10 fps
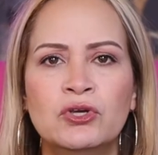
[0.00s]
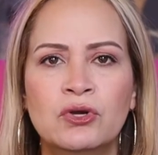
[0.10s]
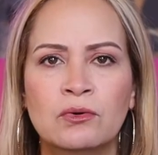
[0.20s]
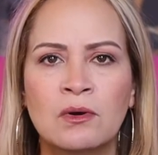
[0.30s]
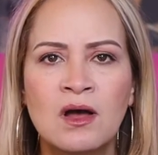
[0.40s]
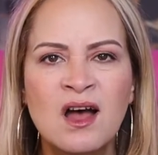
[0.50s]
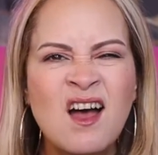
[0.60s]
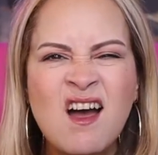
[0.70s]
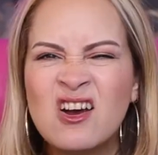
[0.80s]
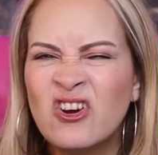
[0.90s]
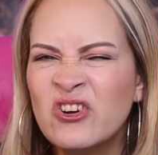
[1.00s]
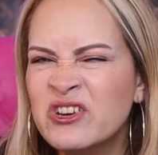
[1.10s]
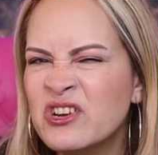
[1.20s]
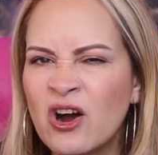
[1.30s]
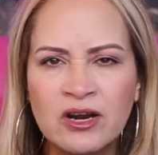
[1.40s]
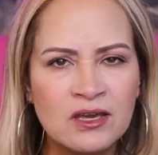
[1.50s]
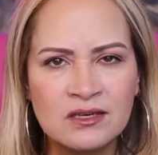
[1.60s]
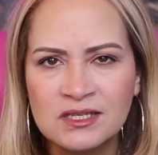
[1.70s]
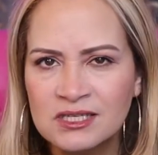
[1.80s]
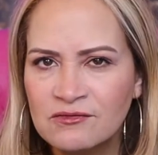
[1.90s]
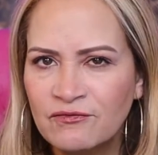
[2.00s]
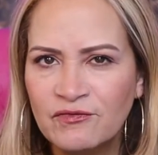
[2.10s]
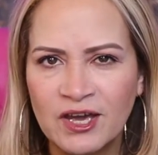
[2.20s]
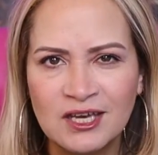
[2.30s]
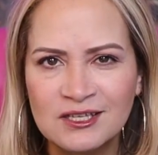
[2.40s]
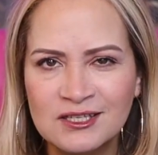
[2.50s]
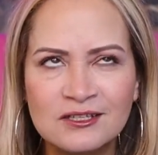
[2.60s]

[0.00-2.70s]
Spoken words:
you her darkest face.